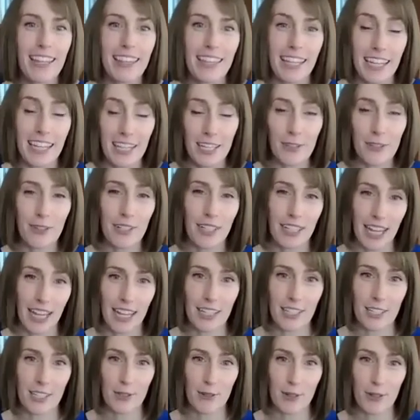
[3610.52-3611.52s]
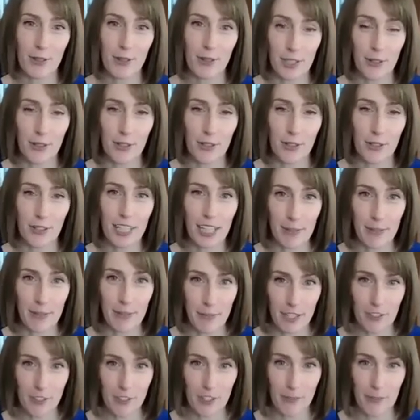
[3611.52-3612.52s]
Thank you again to our donors
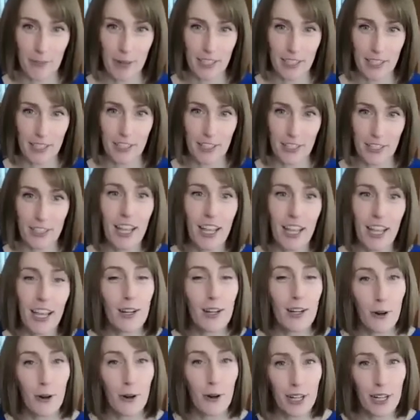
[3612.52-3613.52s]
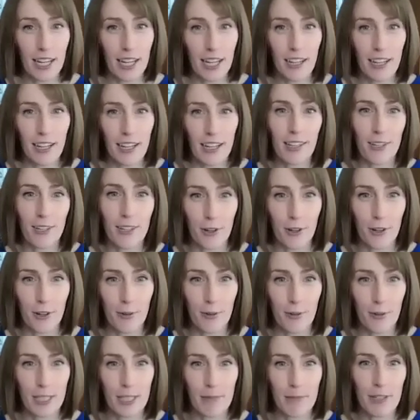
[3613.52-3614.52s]
and major sponsors, Cordia, the
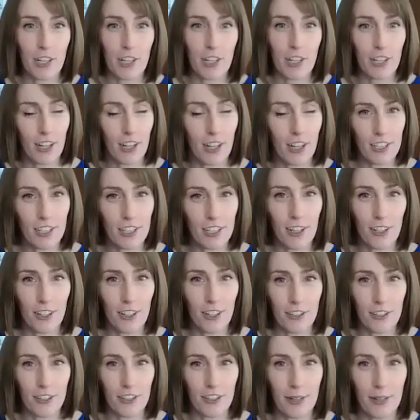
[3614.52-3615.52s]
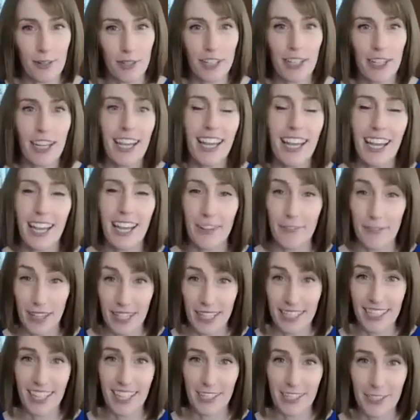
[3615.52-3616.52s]
Northwest Michigan Arts and Culture Network,
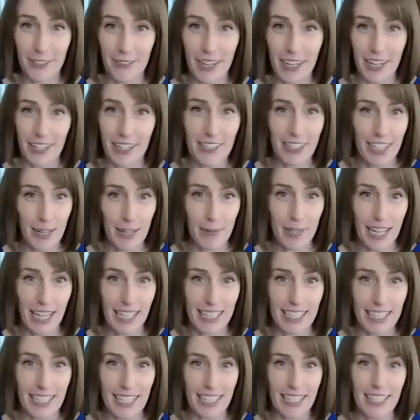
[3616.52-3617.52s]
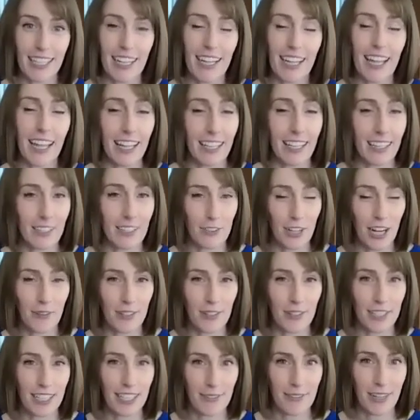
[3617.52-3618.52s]
event underwriter Debbie Edson, and the
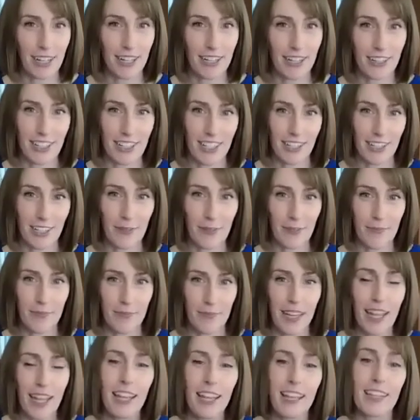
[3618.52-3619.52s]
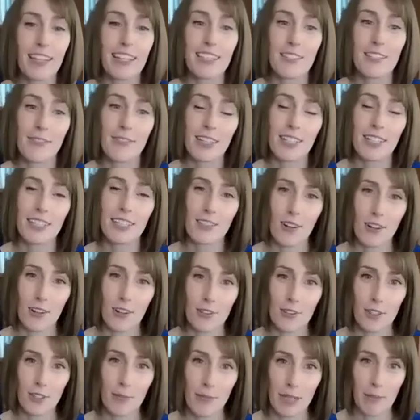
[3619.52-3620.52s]
Traverse City Record Eagle. This event is
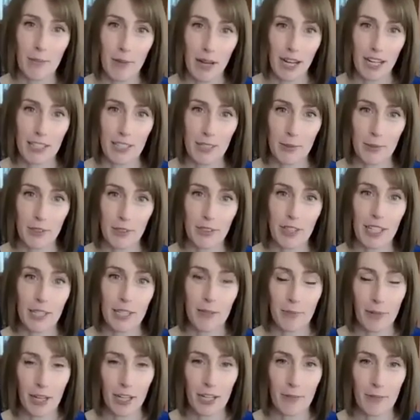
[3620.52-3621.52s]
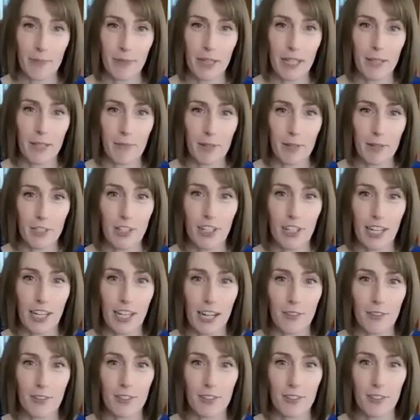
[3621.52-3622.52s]
also made possible in part by the Michigan
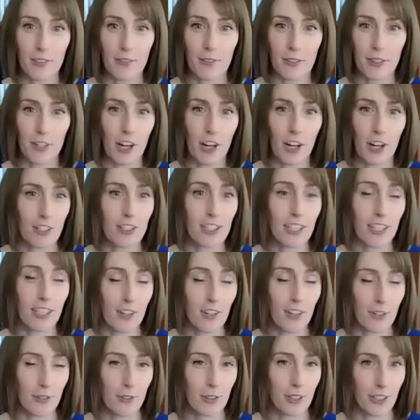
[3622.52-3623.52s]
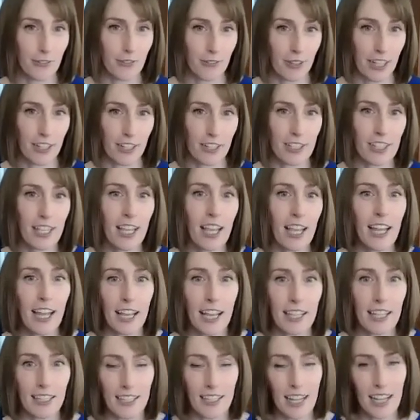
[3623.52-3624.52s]
Council for Arts and Cultural Affairs
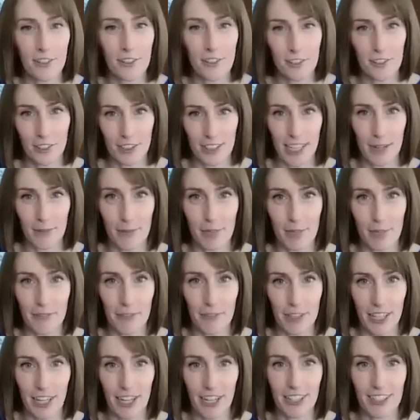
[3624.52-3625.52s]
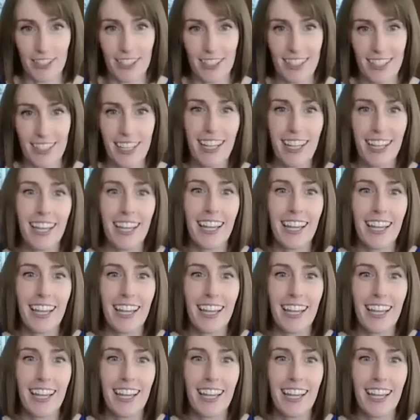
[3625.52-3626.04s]
and the National Endowment for the Arts.